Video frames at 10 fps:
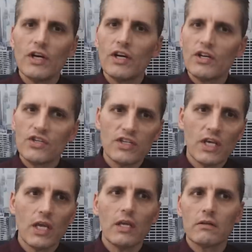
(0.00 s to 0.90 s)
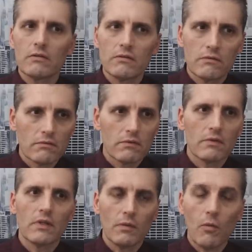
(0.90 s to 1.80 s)
see
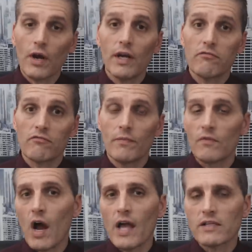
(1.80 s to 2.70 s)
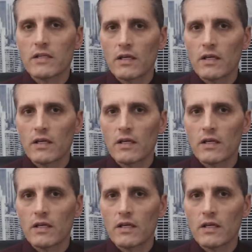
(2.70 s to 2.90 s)
the market rise.